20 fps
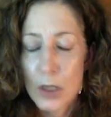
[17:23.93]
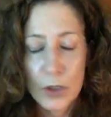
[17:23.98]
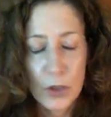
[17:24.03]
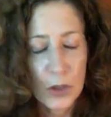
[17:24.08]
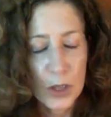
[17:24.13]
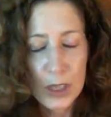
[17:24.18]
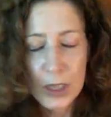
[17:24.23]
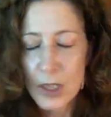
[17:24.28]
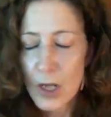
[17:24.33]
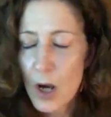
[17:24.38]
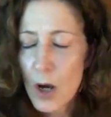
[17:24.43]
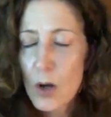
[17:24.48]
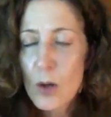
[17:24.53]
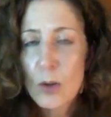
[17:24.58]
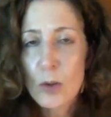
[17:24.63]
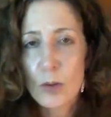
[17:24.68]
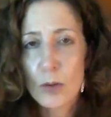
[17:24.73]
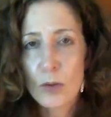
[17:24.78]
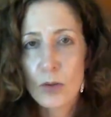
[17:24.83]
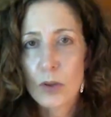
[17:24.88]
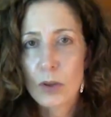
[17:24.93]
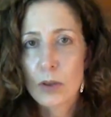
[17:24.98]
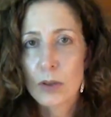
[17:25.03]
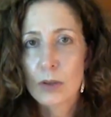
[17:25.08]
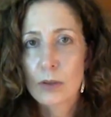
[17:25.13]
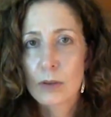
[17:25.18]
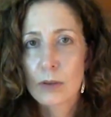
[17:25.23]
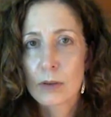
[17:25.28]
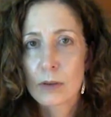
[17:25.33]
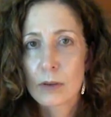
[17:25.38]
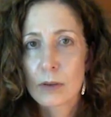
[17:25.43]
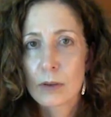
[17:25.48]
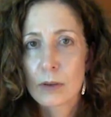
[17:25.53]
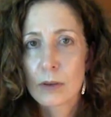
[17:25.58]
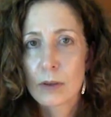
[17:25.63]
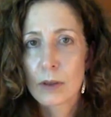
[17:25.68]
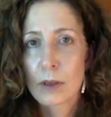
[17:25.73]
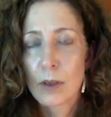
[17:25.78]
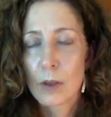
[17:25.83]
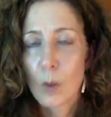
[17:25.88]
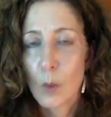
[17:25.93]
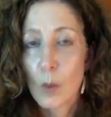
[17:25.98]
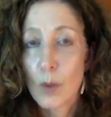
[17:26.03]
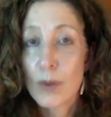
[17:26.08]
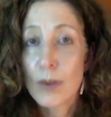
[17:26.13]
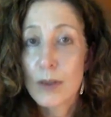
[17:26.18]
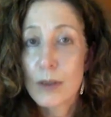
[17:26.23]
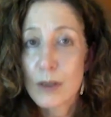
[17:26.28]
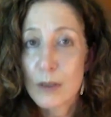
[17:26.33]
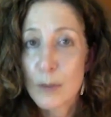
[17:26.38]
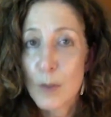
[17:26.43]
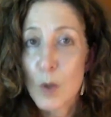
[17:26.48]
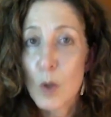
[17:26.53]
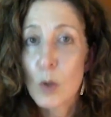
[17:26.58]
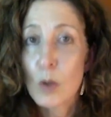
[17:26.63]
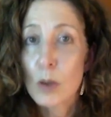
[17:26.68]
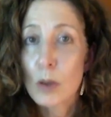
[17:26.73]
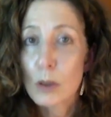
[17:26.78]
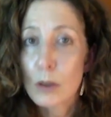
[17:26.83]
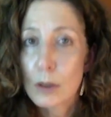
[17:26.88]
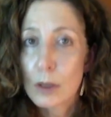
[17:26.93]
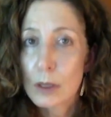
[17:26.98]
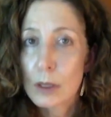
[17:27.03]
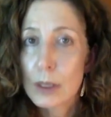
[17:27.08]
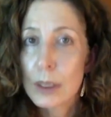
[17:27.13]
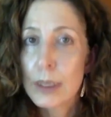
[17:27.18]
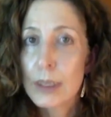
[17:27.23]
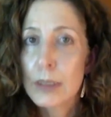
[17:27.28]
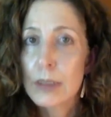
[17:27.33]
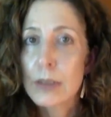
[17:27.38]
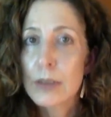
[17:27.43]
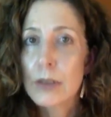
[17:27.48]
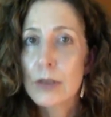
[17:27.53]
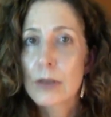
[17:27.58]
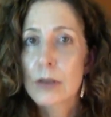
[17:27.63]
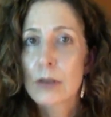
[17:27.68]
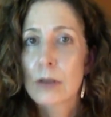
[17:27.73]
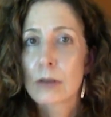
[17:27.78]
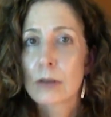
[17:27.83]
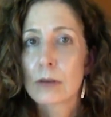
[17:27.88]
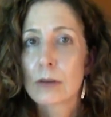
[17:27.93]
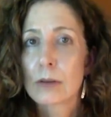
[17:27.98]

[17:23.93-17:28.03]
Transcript: She knows when the smoke clears,